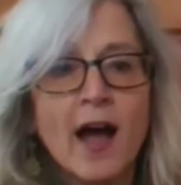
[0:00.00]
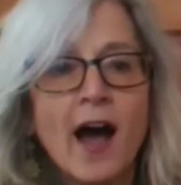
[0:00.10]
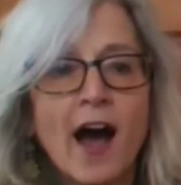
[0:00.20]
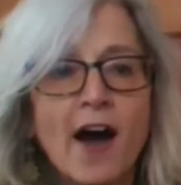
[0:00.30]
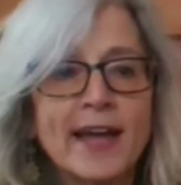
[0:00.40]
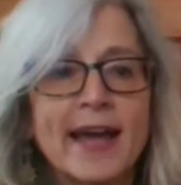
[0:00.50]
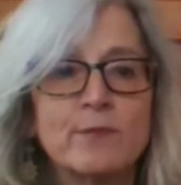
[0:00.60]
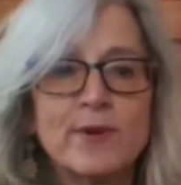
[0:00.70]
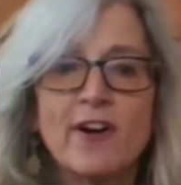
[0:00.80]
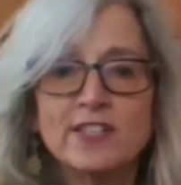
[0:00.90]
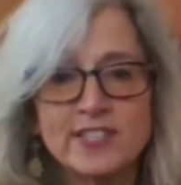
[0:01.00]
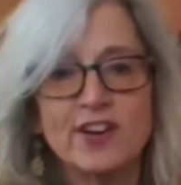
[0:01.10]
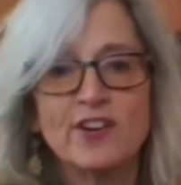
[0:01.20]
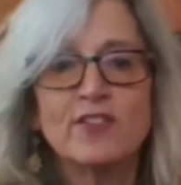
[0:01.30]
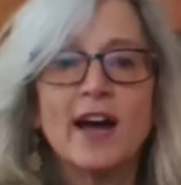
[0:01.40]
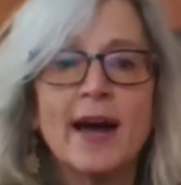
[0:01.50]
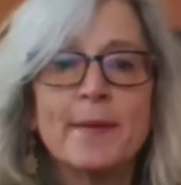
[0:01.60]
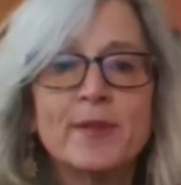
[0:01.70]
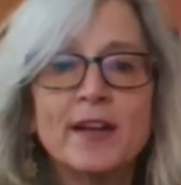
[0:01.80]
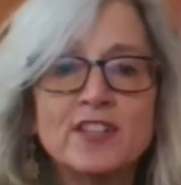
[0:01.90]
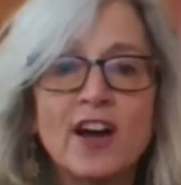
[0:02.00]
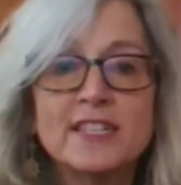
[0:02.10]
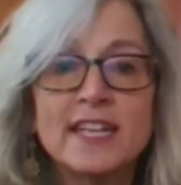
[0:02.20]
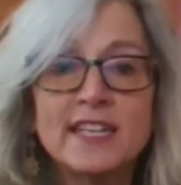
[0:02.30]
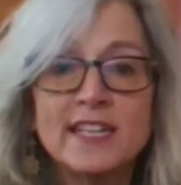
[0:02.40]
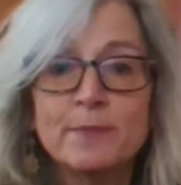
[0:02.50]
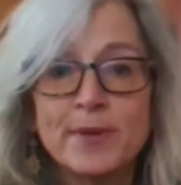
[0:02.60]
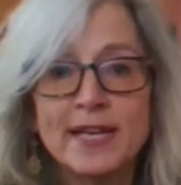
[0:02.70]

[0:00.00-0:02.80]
Okay, we've also talked a little bit